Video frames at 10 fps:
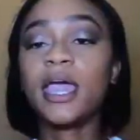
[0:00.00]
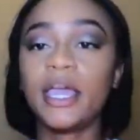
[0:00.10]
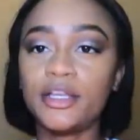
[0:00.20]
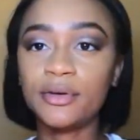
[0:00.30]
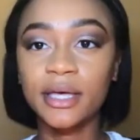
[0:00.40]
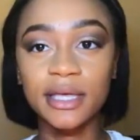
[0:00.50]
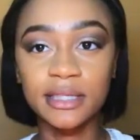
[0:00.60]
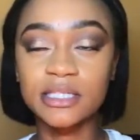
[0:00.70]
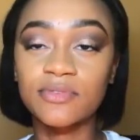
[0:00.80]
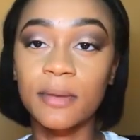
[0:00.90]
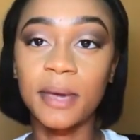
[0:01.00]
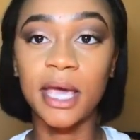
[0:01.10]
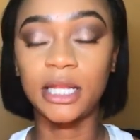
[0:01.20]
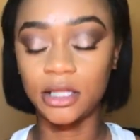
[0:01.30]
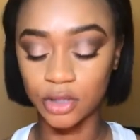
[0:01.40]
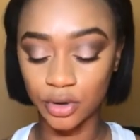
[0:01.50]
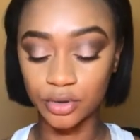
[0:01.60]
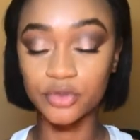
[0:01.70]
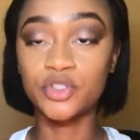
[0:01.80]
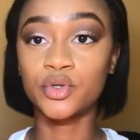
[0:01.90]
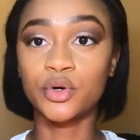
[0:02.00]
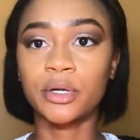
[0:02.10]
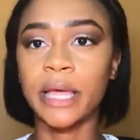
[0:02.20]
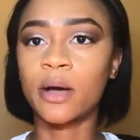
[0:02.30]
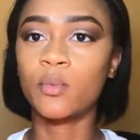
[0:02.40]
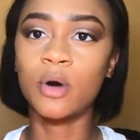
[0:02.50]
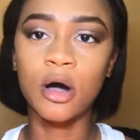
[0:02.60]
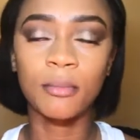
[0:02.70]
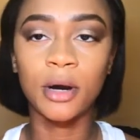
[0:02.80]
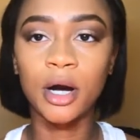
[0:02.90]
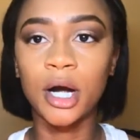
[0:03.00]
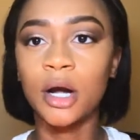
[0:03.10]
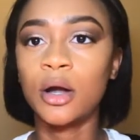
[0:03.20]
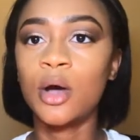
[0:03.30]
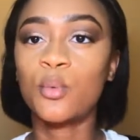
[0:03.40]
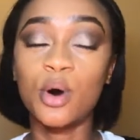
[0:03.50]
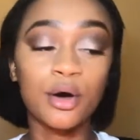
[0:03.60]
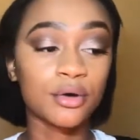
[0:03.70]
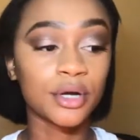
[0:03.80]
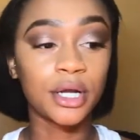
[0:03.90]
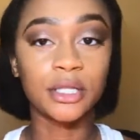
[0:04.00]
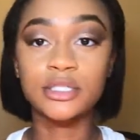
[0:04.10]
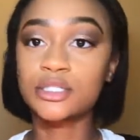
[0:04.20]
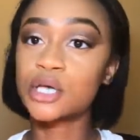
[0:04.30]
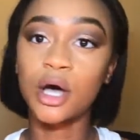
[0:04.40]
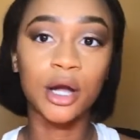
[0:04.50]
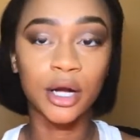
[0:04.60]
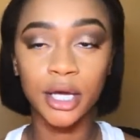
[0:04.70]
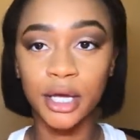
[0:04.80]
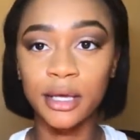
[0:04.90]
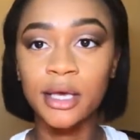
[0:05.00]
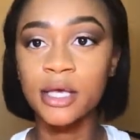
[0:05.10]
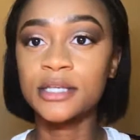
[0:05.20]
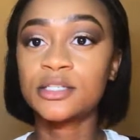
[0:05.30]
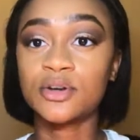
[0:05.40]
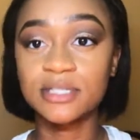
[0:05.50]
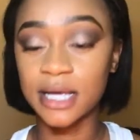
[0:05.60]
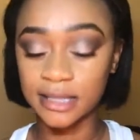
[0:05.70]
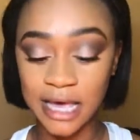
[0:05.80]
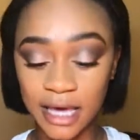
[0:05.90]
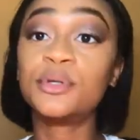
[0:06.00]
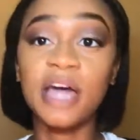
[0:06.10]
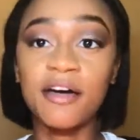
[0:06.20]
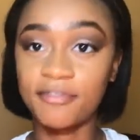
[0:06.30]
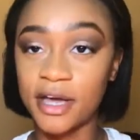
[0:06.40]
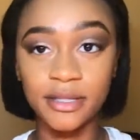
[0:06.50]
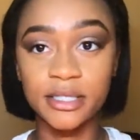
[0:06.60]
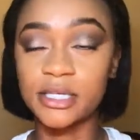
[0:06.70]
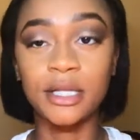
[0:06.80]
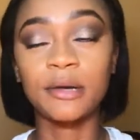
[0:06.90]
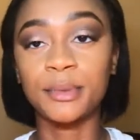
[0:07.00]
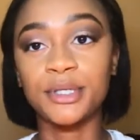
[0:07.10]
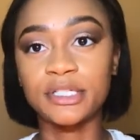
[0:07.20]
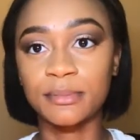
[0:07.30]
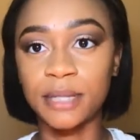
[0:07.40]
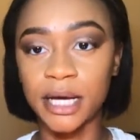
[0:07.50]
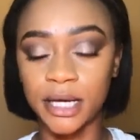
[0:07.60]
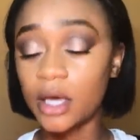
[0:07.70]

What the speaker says: and you can get this from any local store like Walmart, Walgreens, Target, stores like that. You will not find this in your beauty supply.